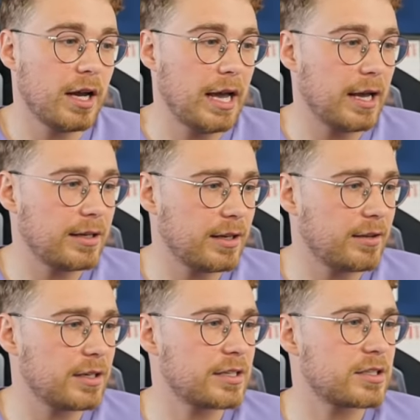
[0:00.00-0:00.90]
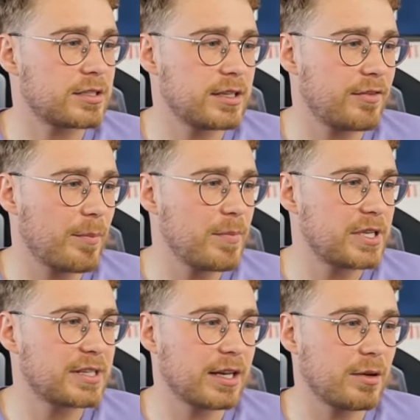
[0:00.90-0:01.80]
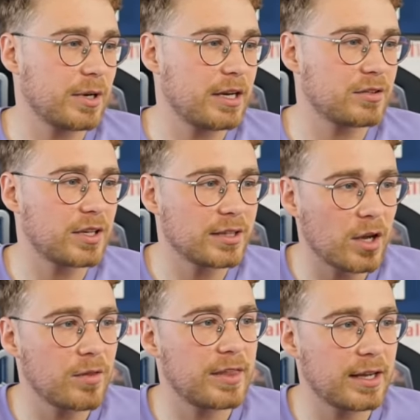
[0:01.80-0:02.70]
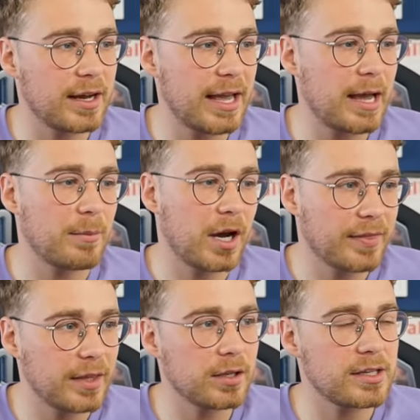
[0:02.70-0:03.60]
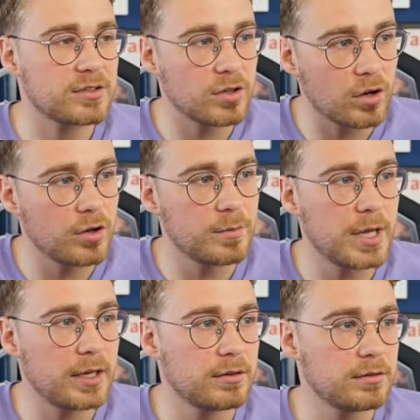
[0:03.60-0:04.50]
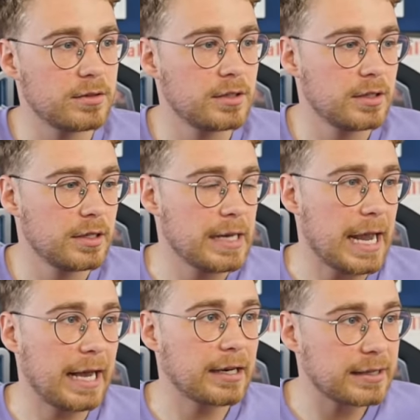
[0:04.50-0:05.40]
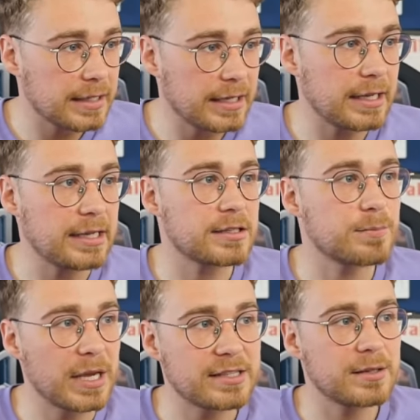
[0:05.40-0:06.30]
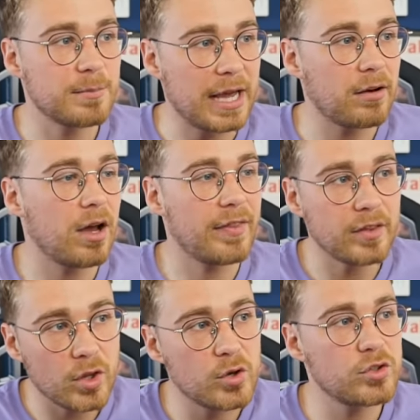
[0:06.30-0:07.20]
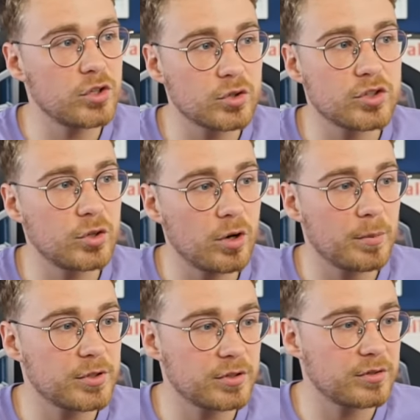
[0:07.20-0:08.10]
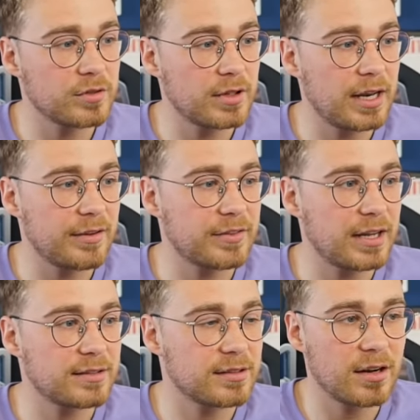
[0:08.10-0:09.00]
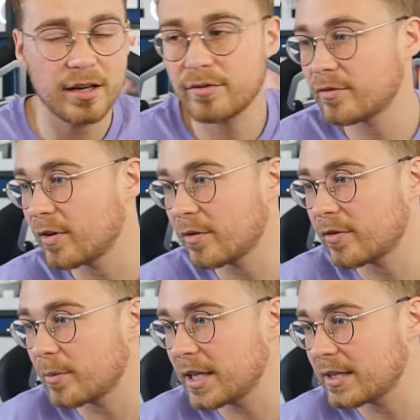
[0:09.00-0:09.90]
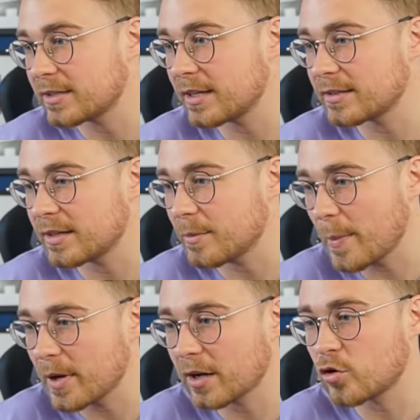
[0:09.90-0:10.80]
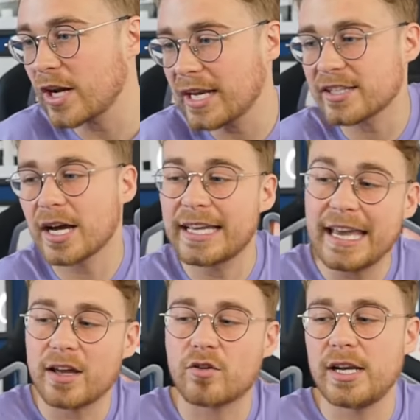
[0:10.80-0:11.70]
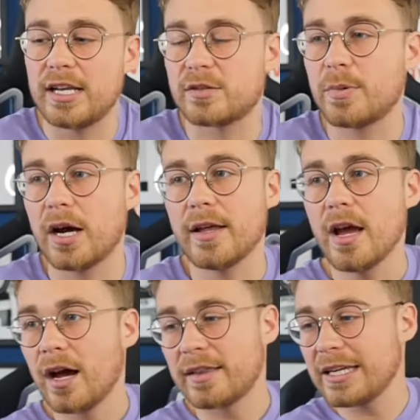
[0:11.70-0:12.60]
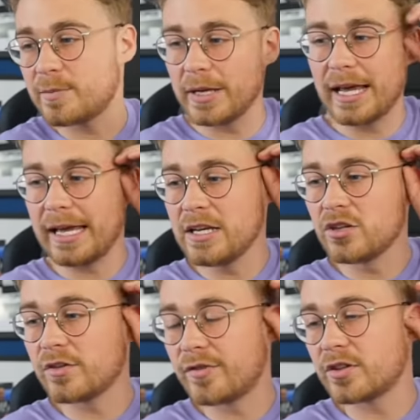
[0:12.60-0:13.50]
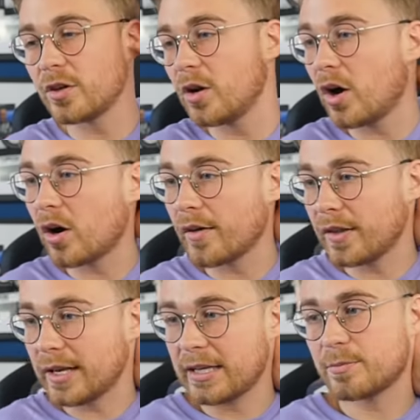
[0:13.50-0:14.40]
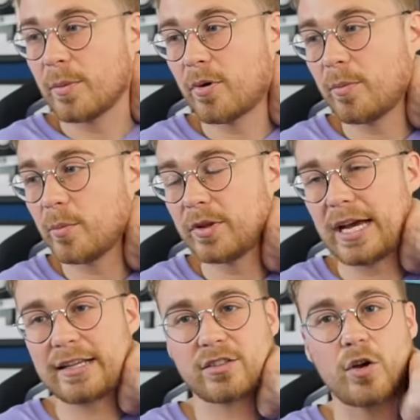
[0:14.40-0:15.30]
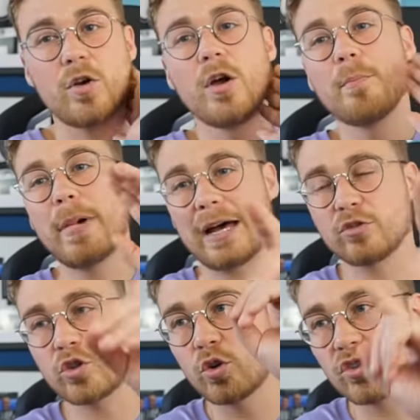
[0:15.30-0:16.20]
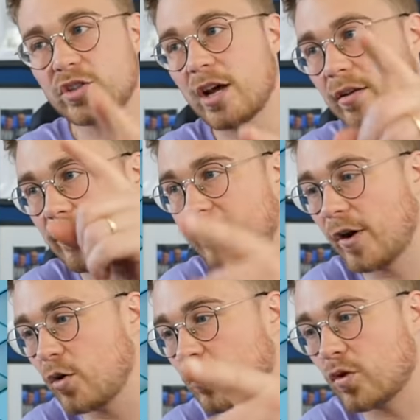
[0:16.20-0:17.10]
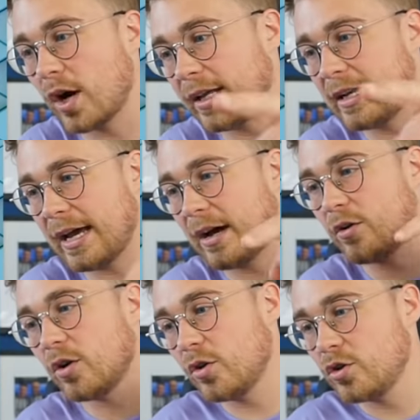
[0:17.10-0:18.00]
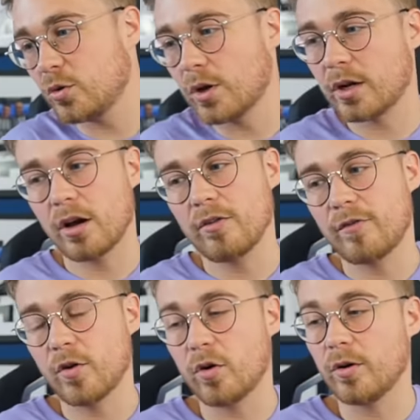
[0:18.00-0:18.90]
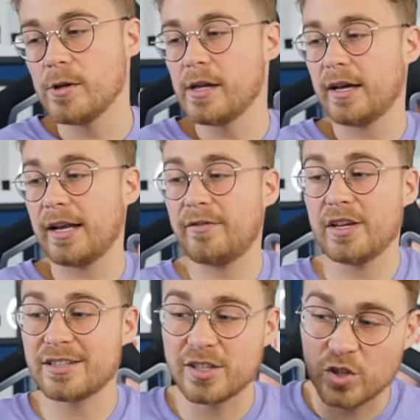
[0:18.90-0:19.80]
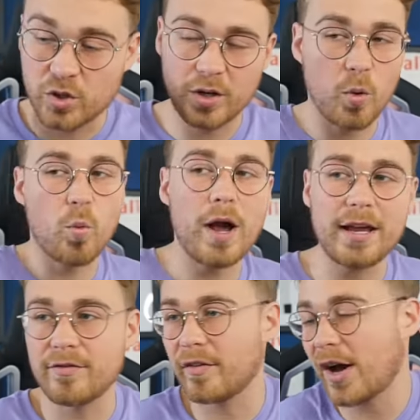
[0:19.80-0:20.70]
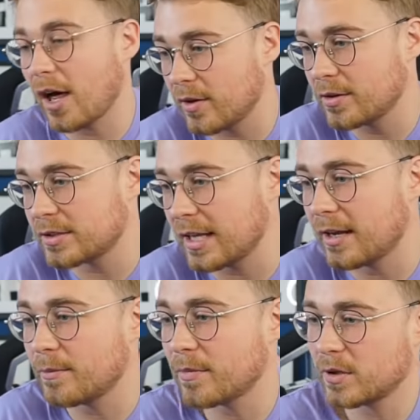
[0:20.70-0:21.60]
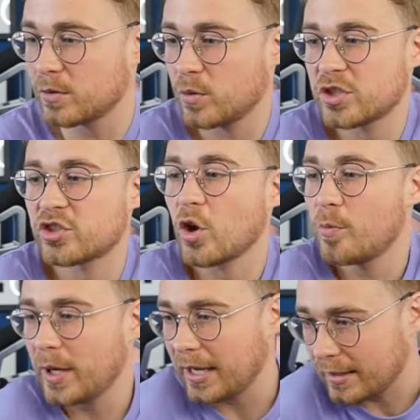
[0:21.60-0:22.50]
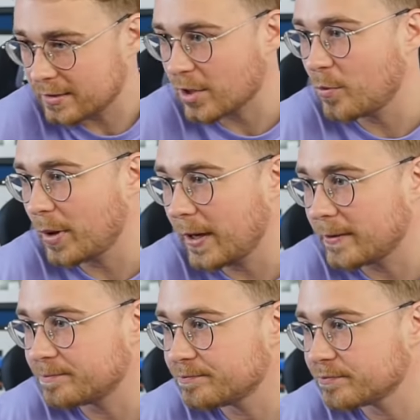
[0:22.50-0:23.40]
And let's just see if I'm missing anyone else. I don't think I am. I think it's Song Heung-min and I think it's Mason Mount. I think those are your two options on the left-hand side for me this season. And Grealish, I get Grealish, but I think he's been injured for too long. I think that's my problem with that. So Mount or Son, vote right now. Who do you want to go for? And if there's a wave of others, then so be it. So be it.